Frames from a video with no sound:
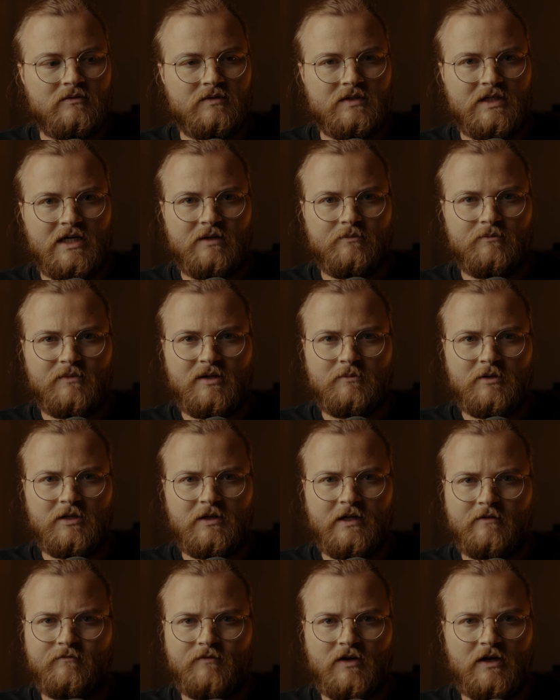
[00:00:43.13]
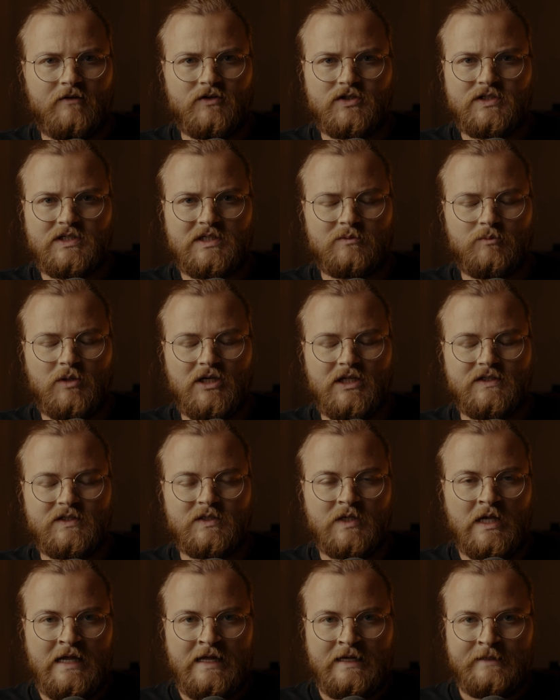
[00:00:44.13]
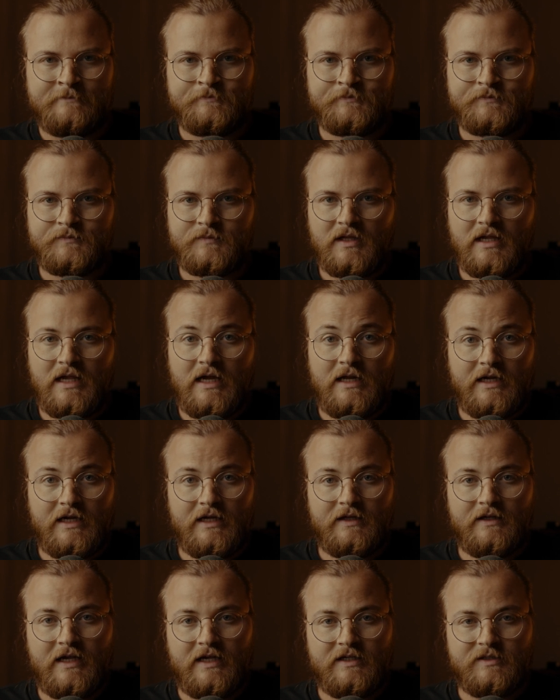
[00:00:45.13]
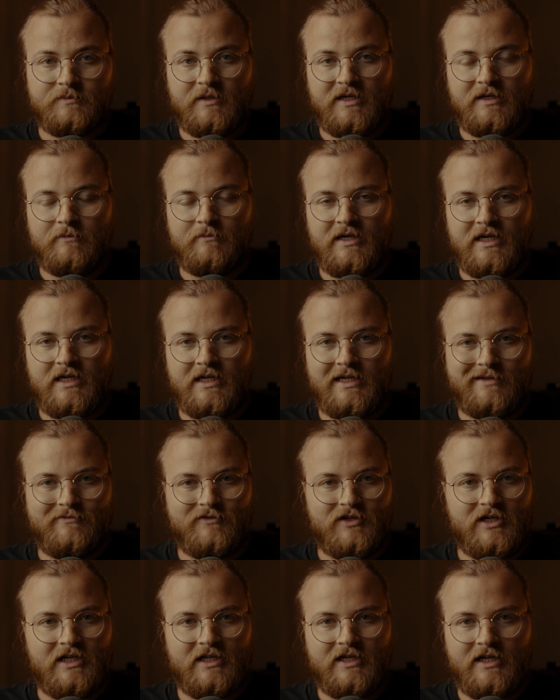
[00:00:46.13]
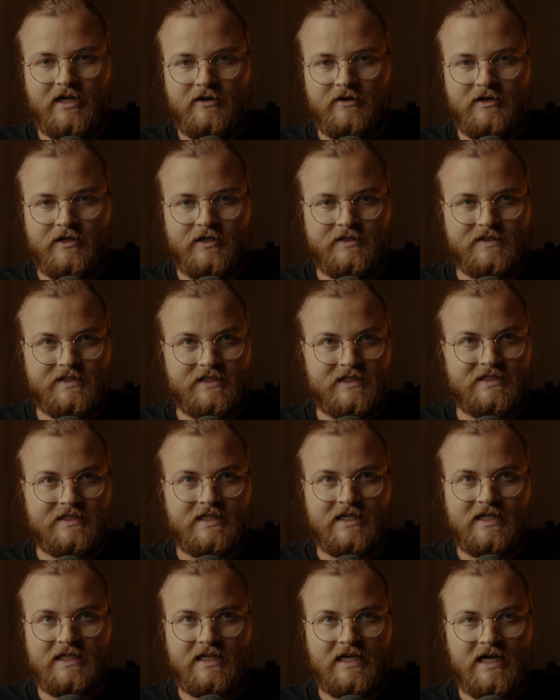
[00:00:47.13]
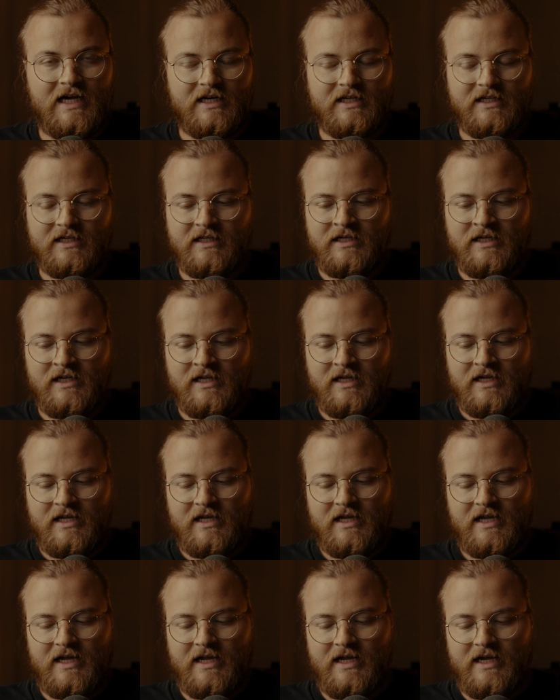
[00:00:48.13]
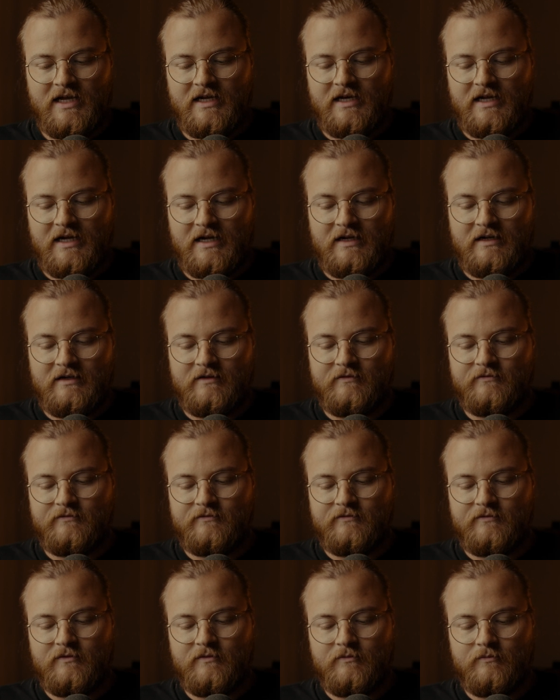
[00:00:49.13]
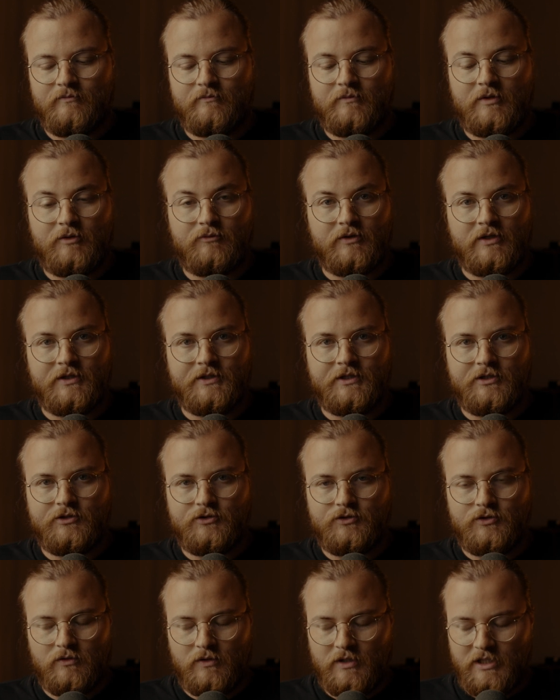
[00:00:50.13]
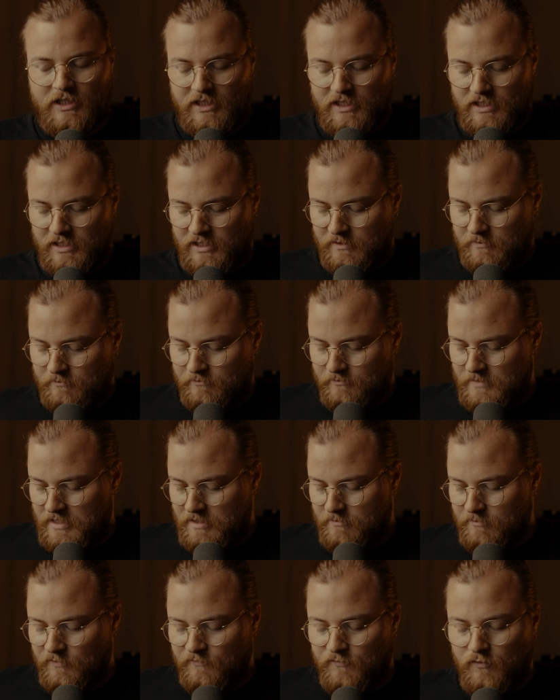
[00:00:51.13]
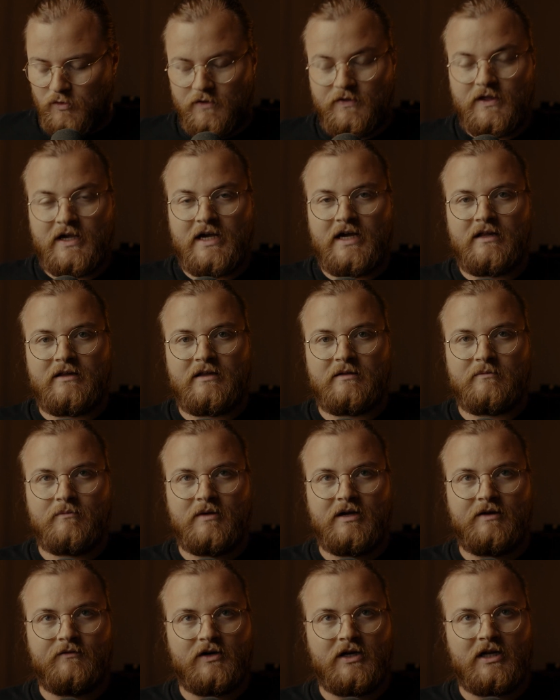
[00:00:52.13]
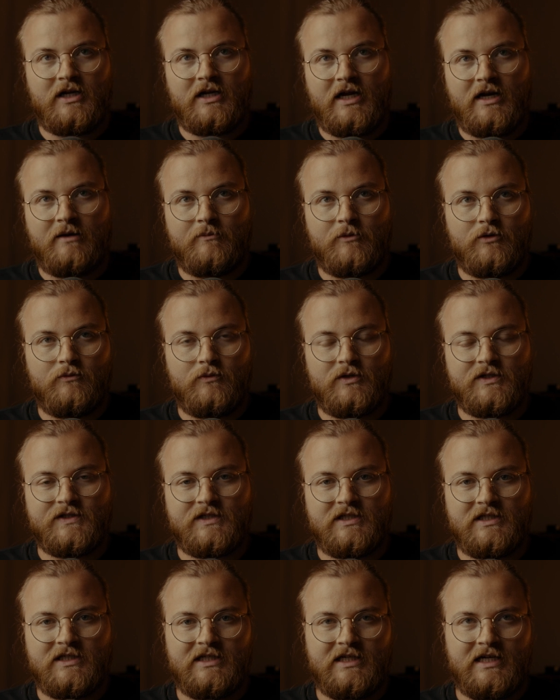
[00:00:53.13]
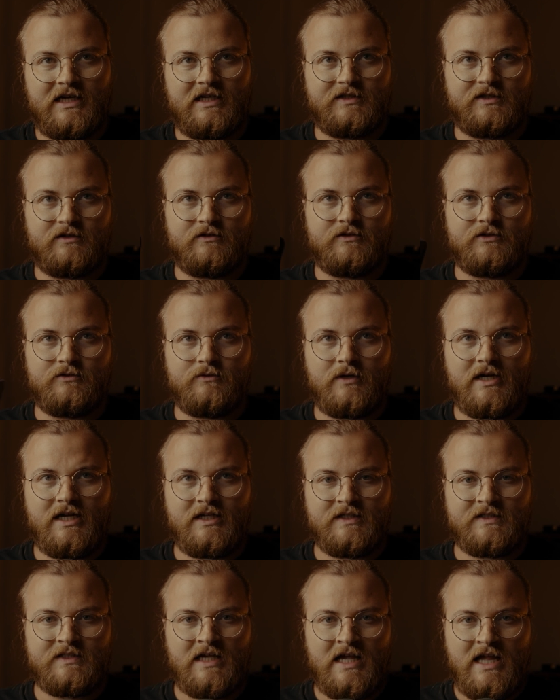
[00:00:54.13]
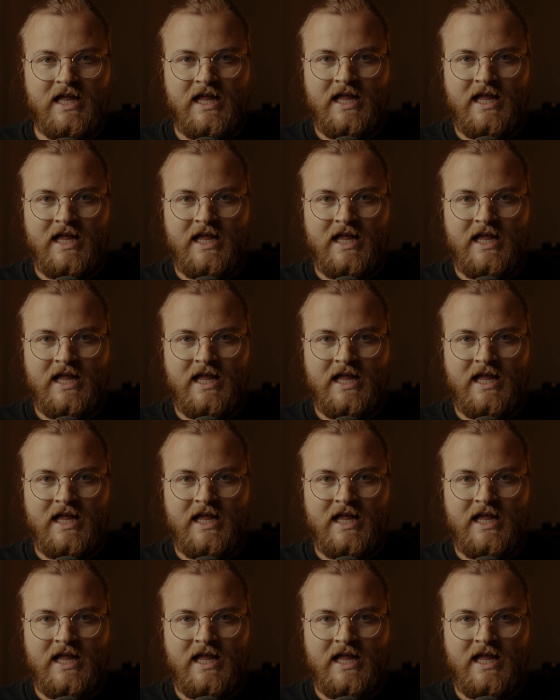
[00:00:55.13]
like 5 or 6 months. And it has been my everyday carry since I got it, and I've been really enjoying it. And before that, my everyday camera was the SL2-S,